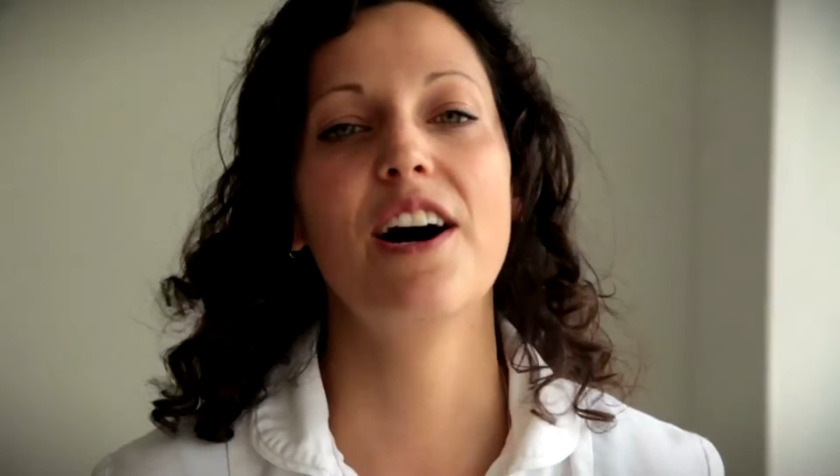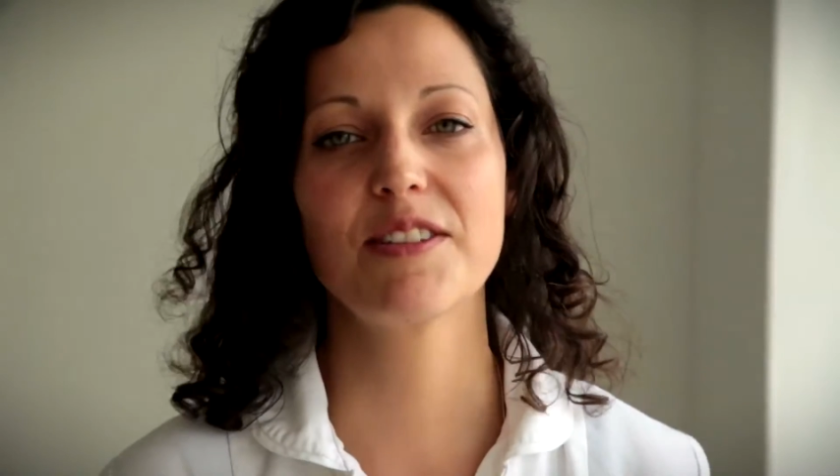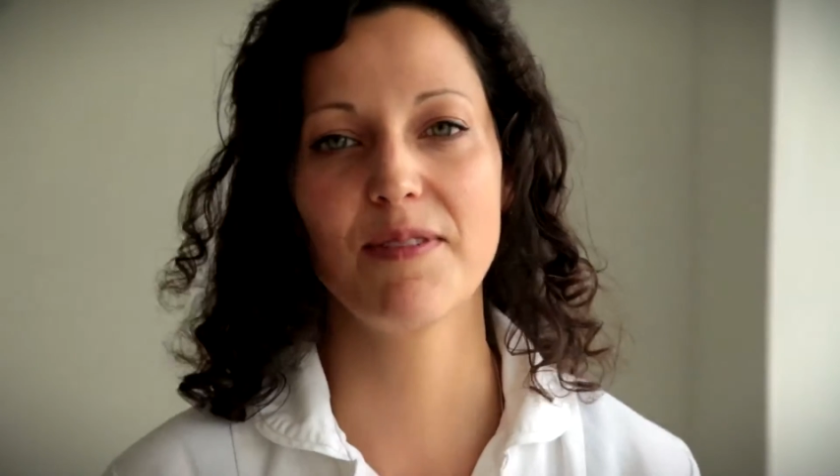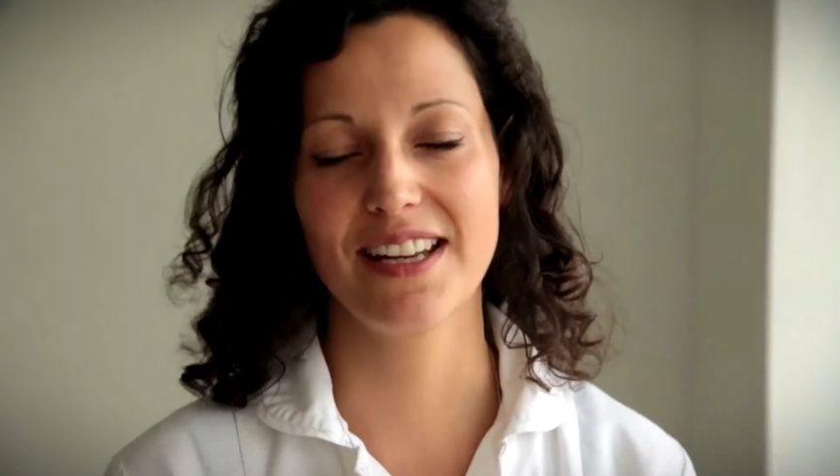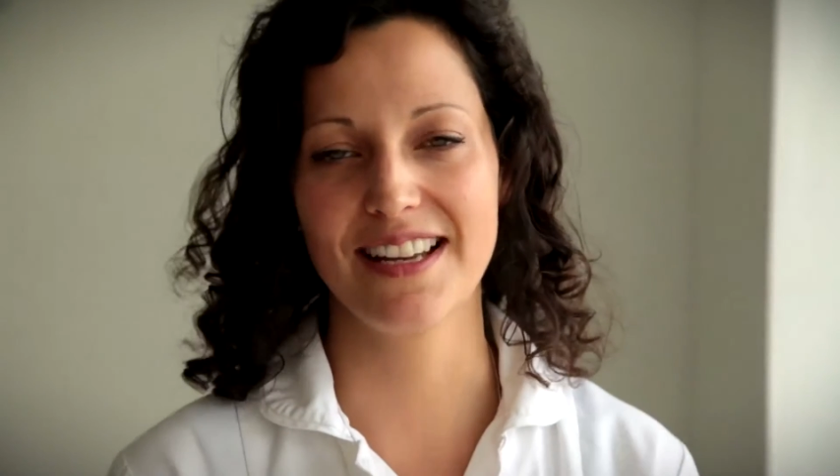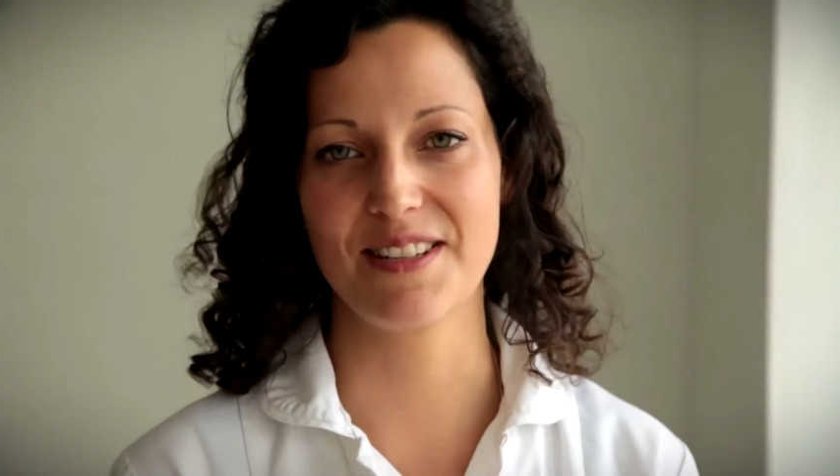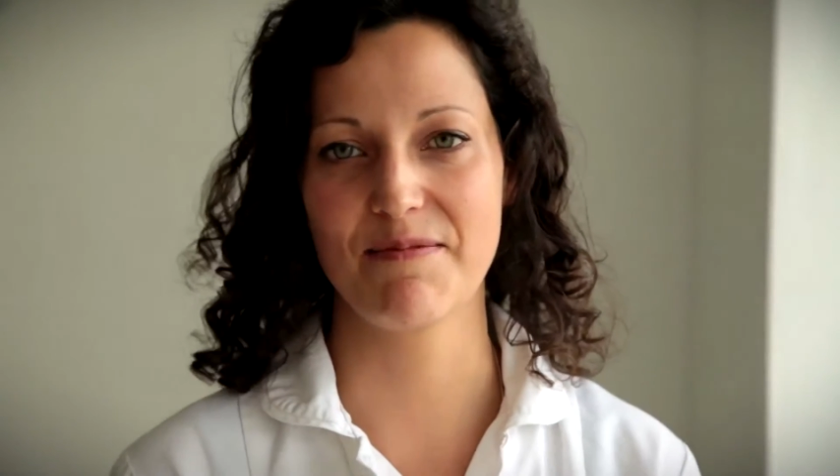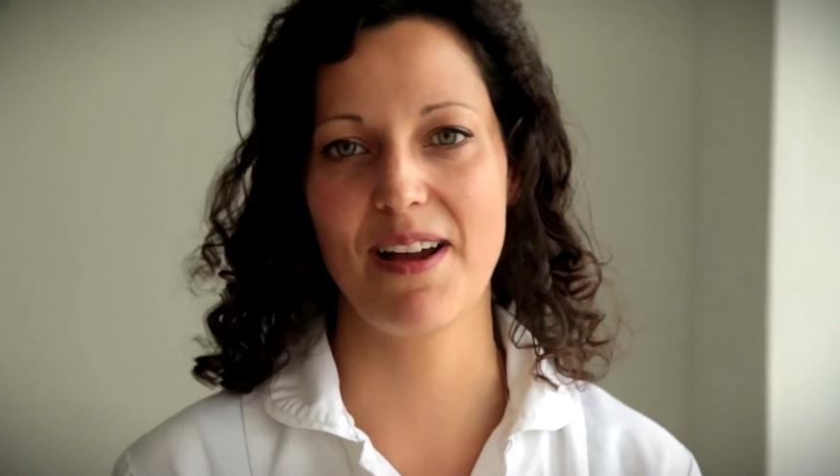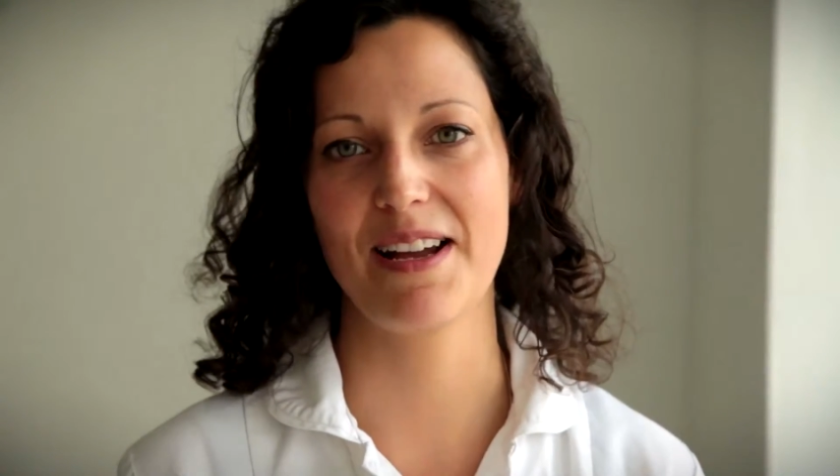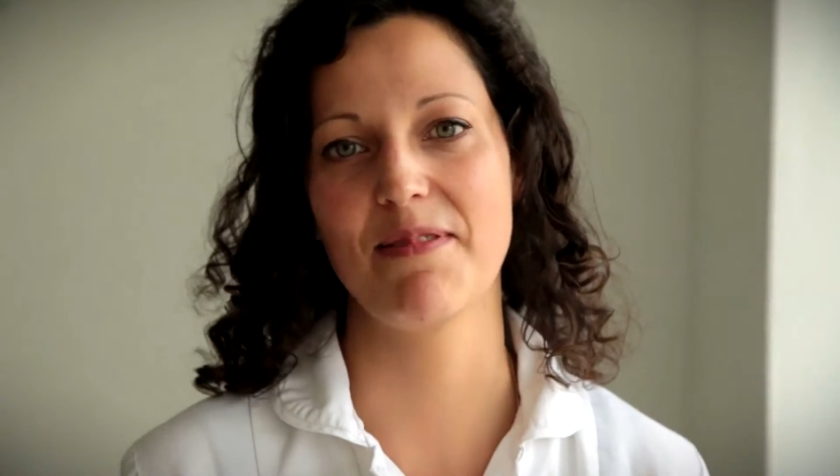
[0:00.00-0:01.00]
After many years
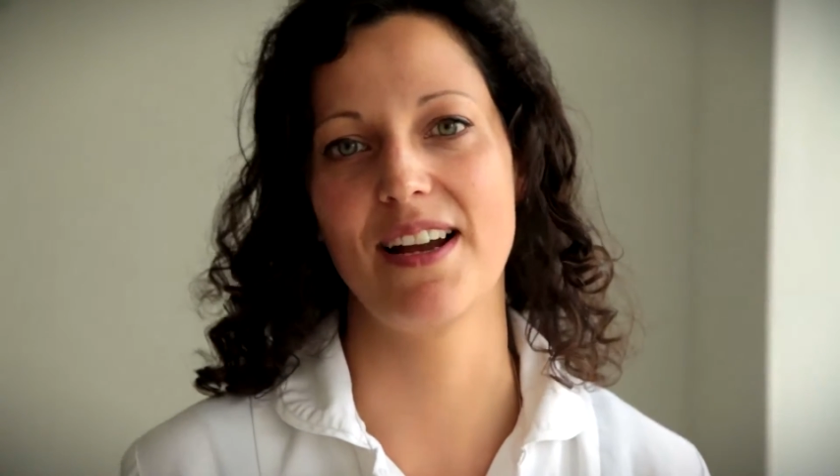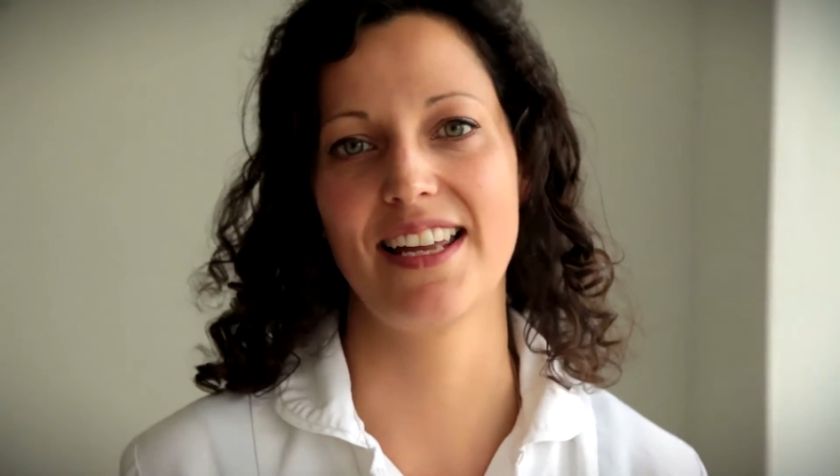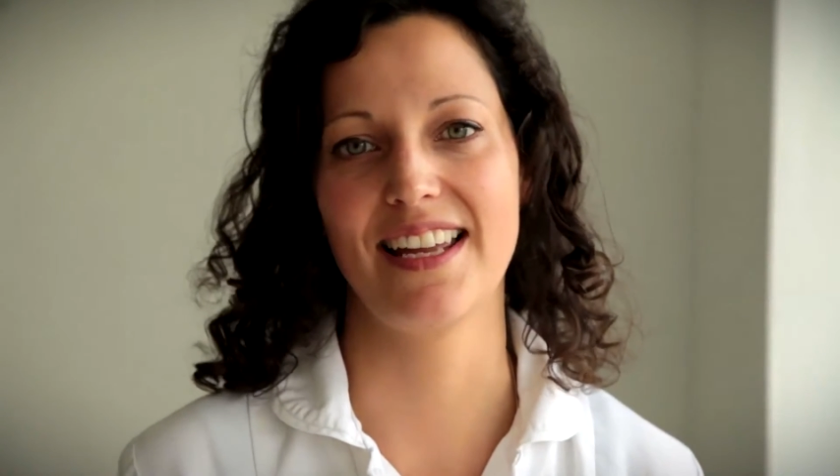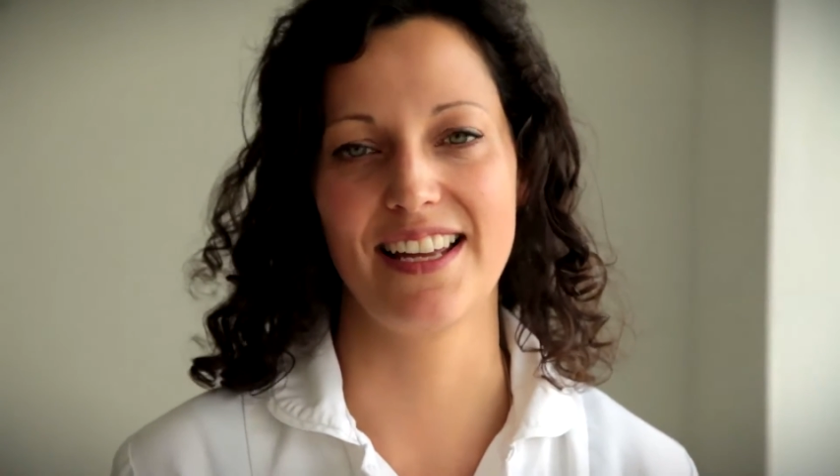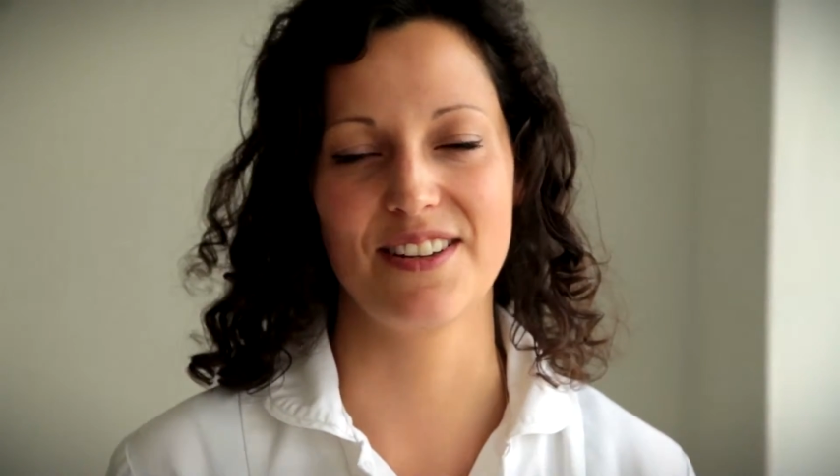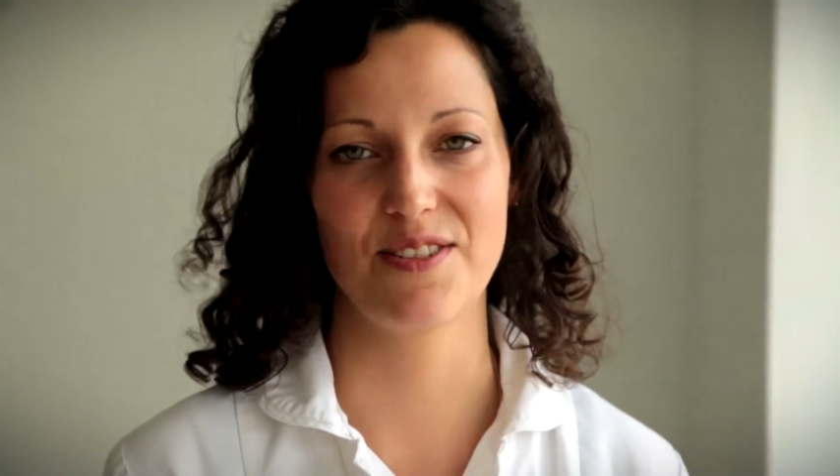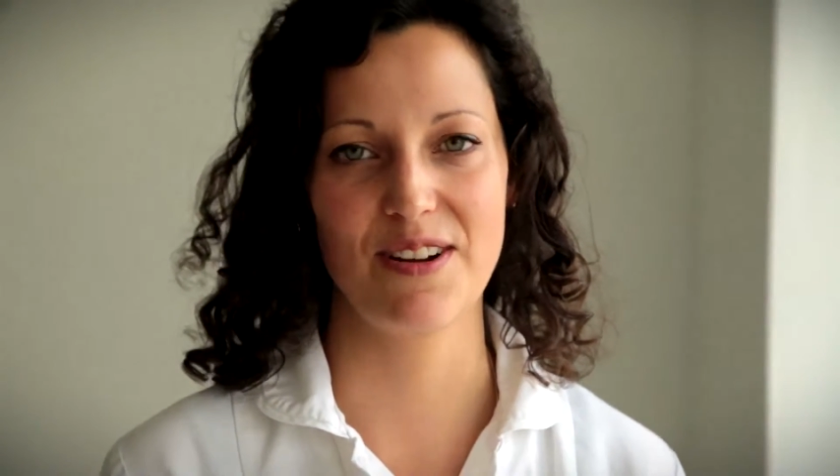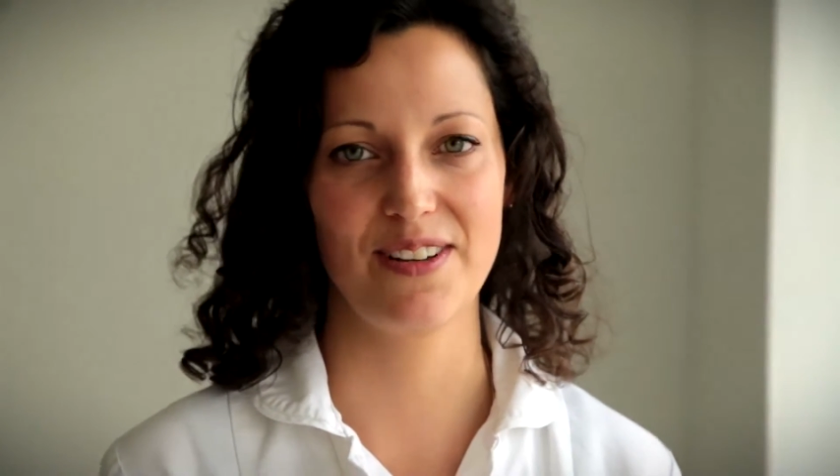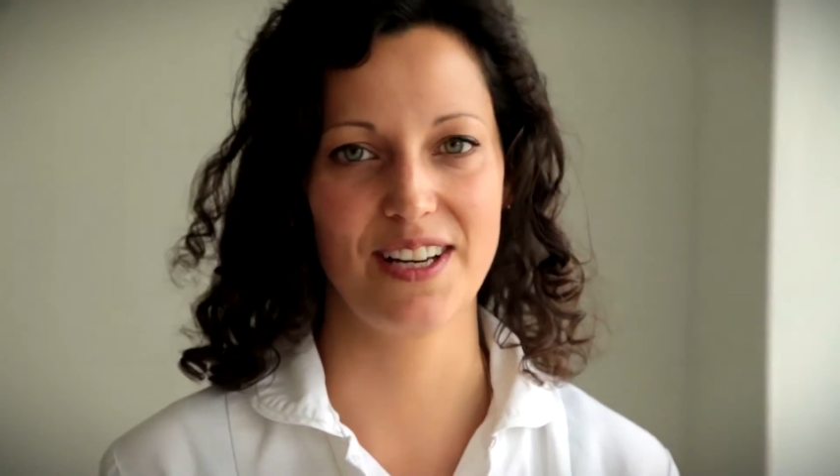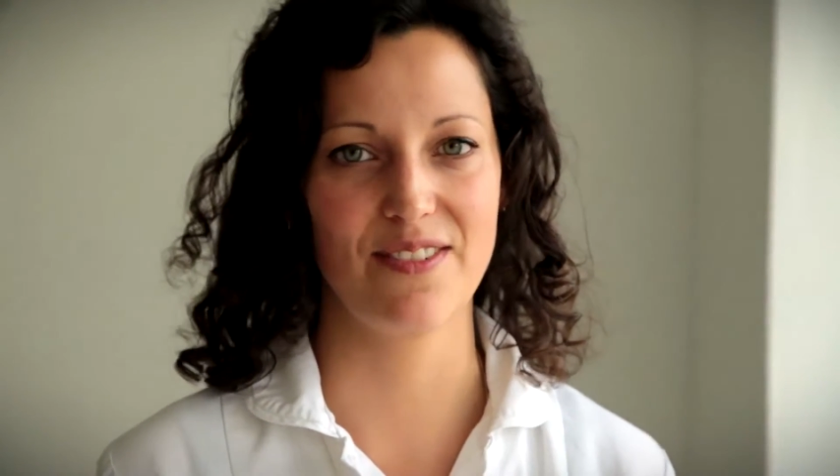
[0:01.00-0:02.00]
of backpacking and travelling